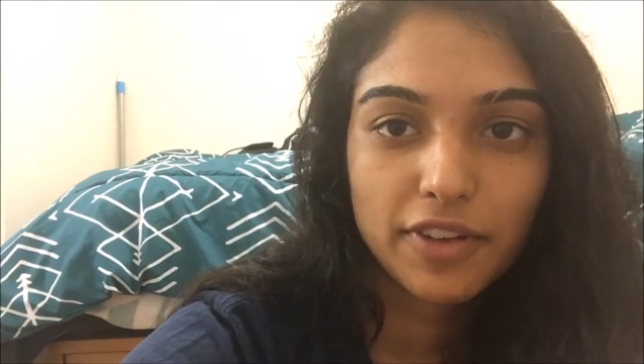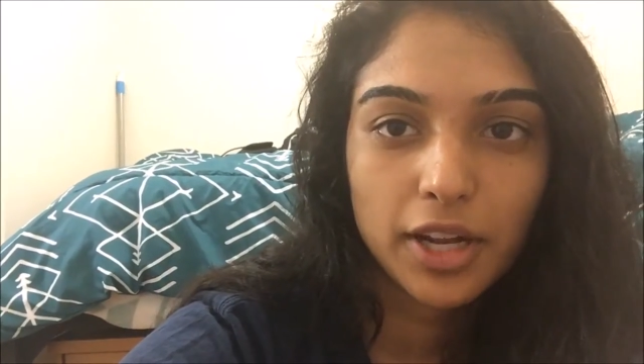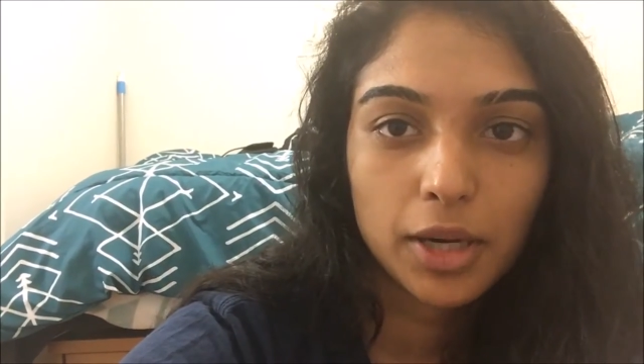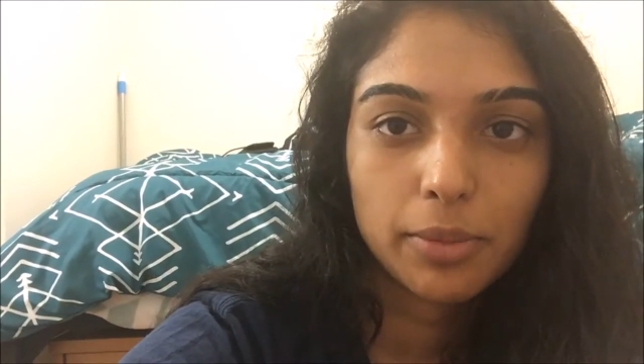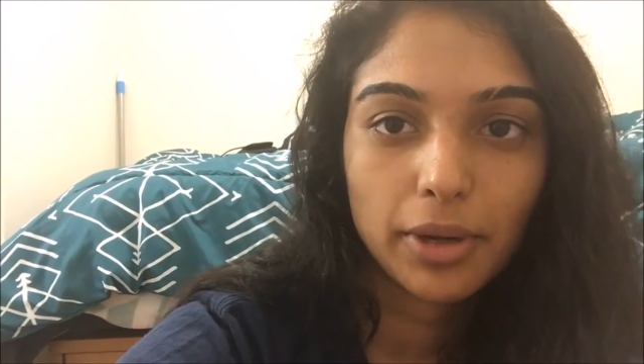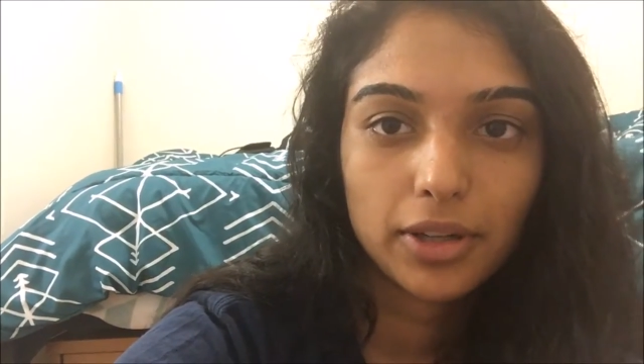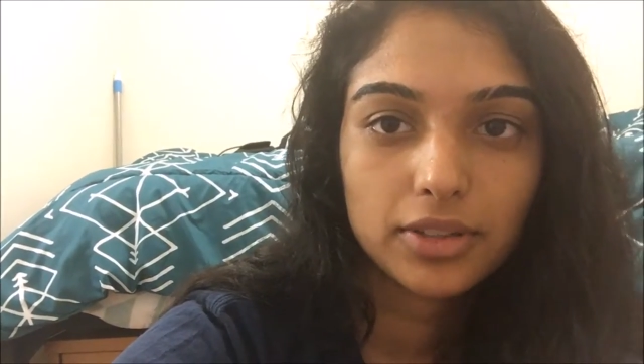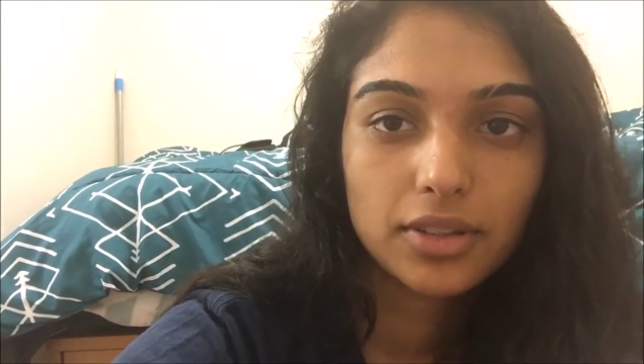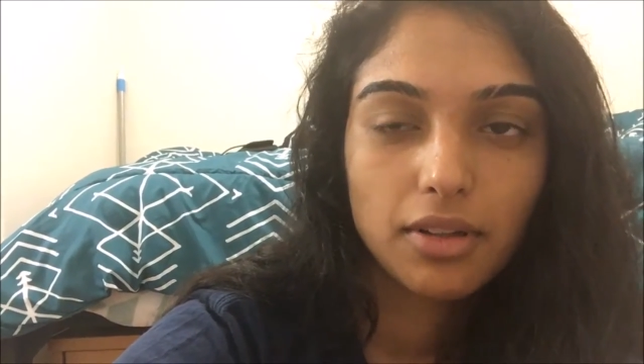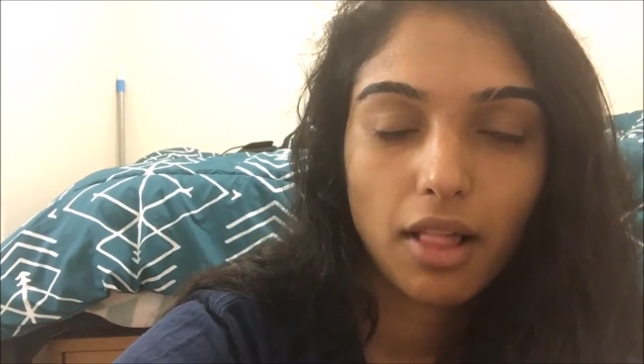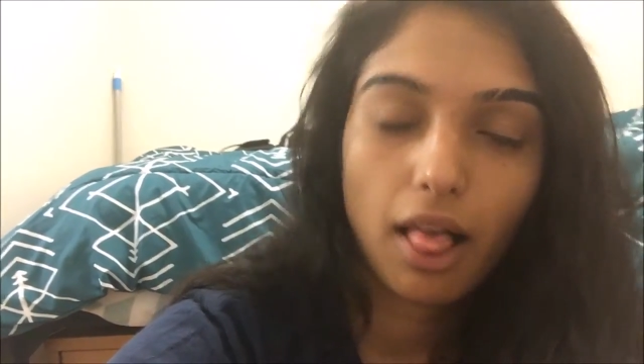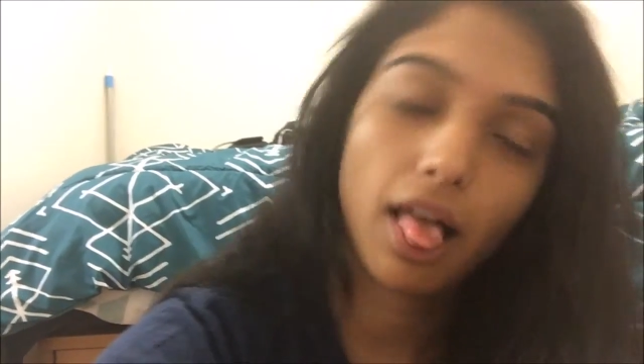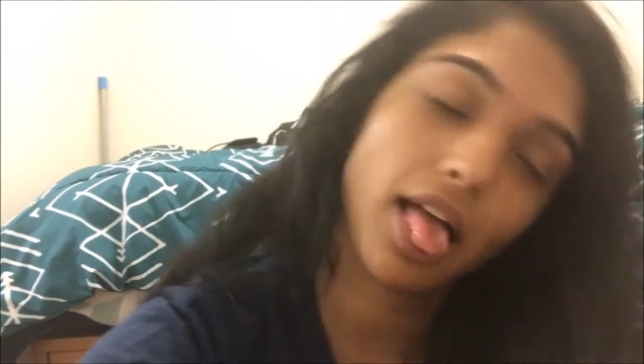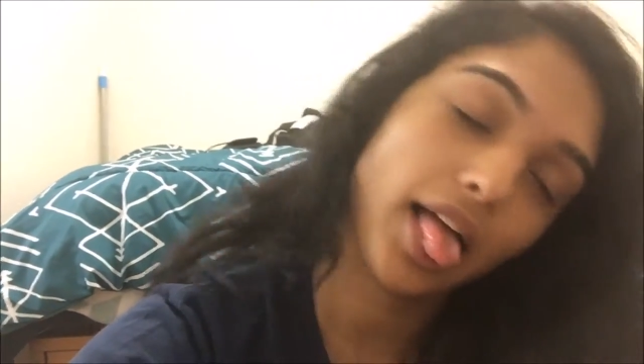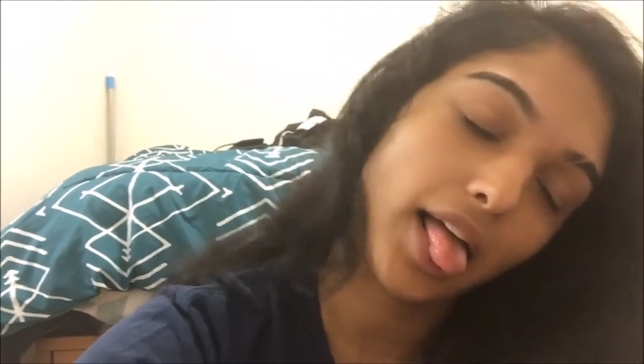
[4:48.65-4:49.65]
Vanderbilt.
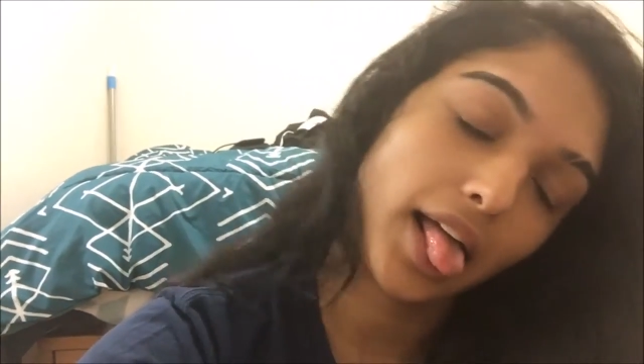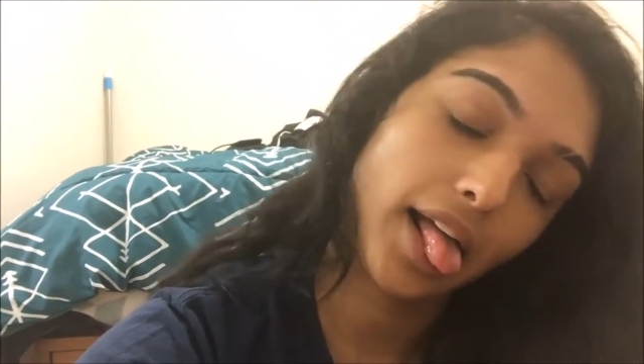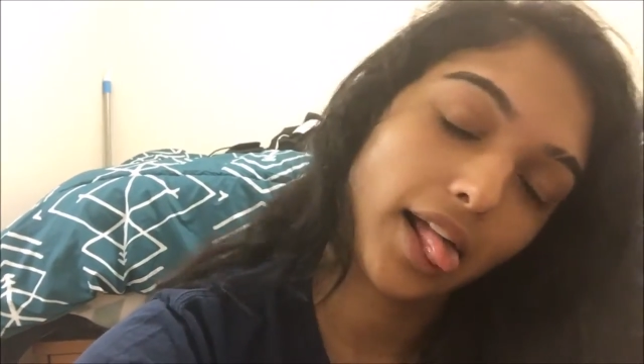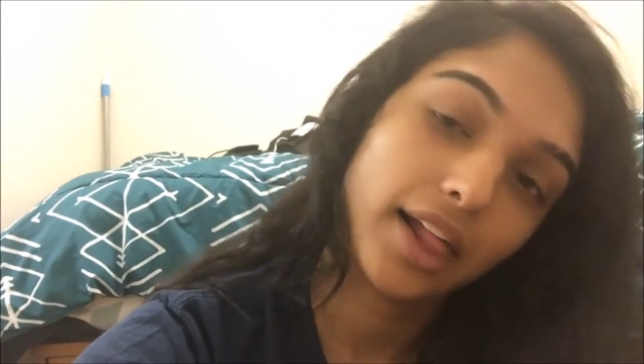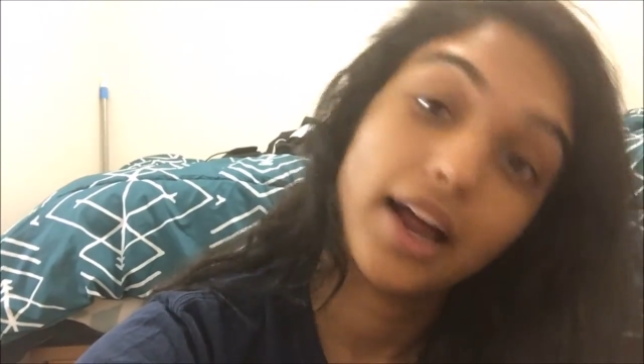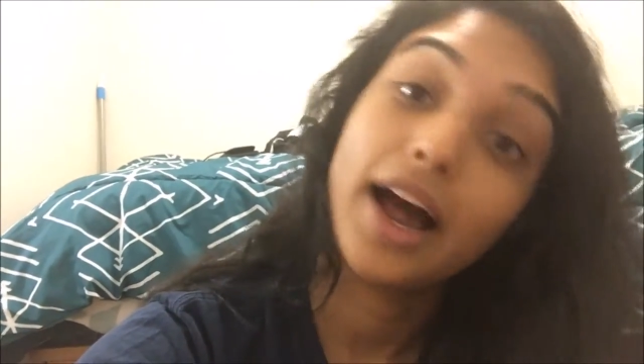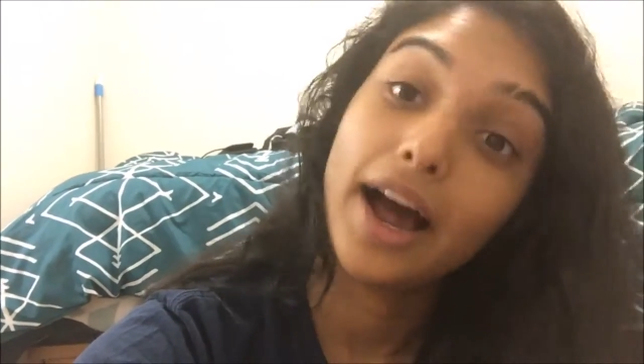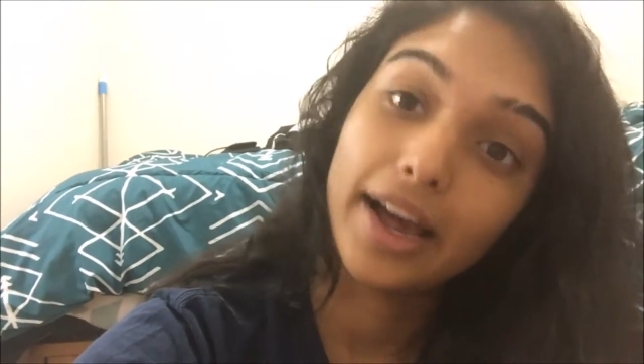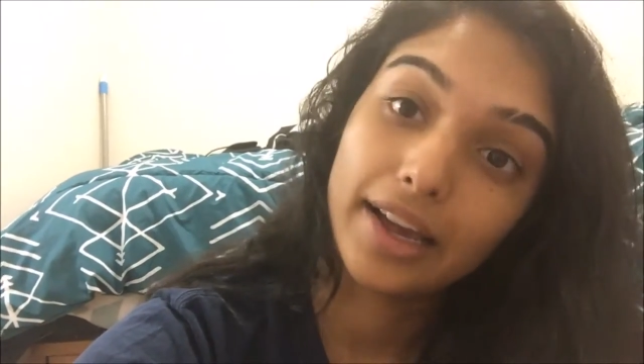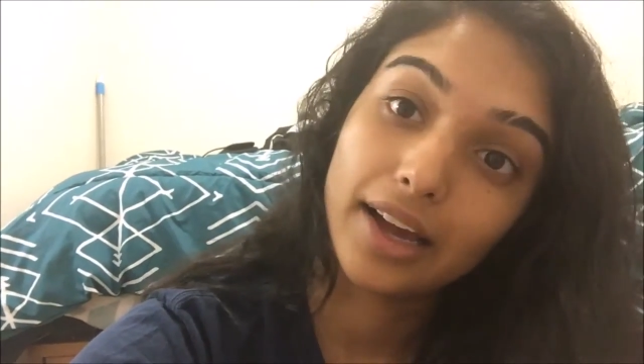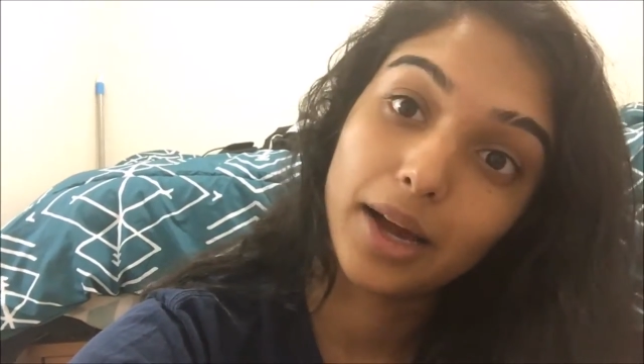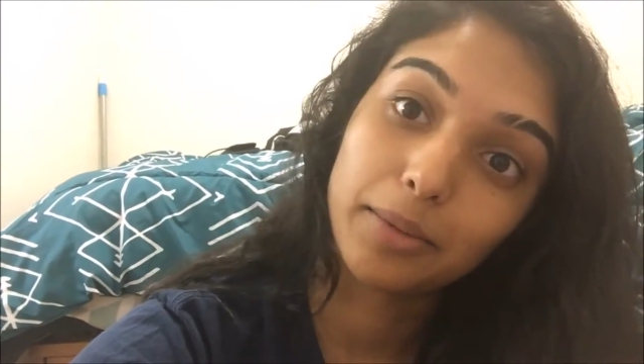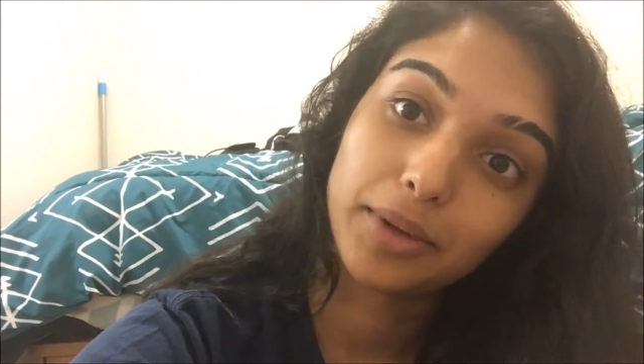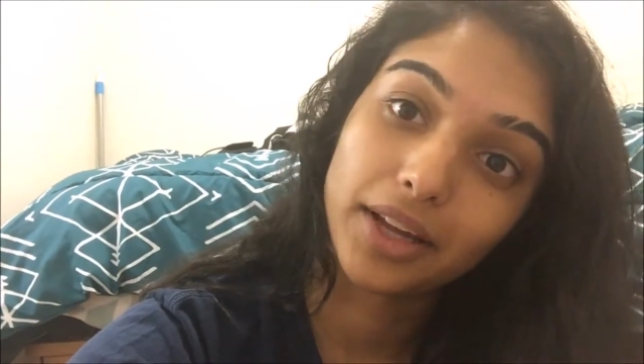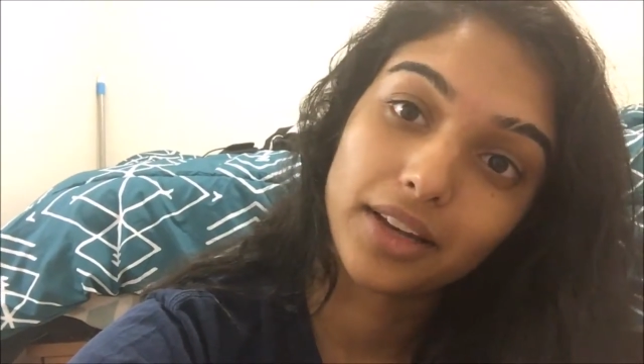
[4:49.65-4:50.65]
Hi,
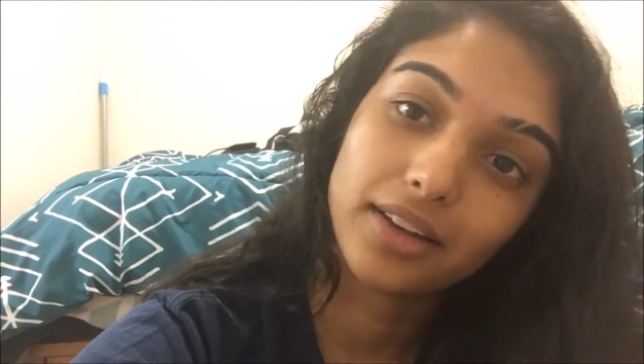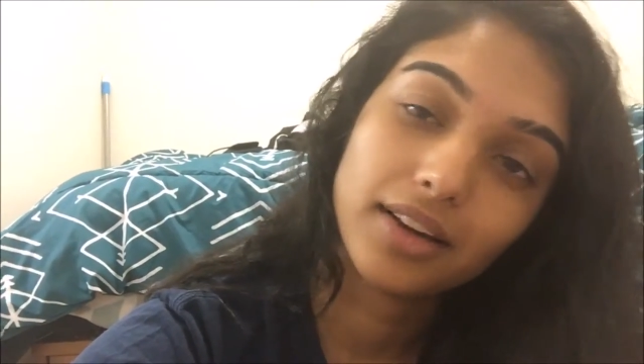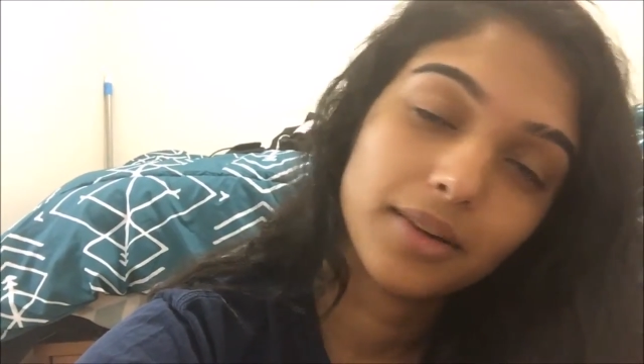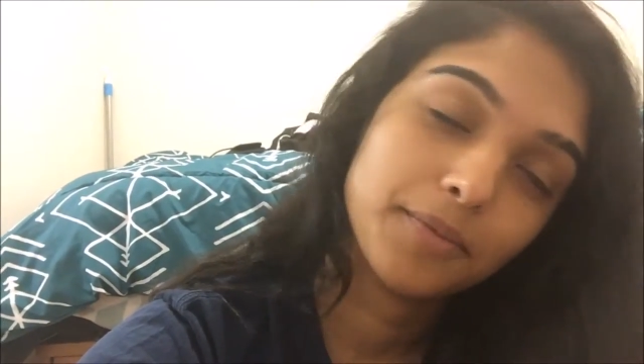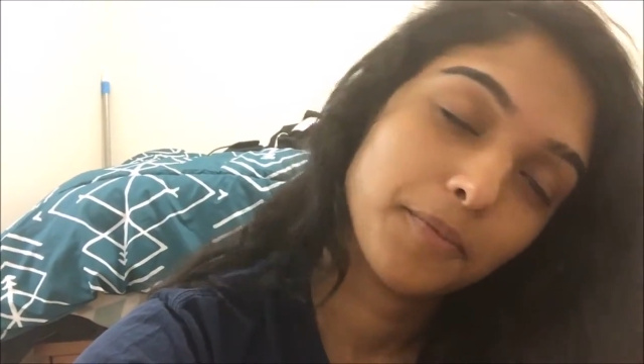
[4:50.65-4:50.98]
I'm dead.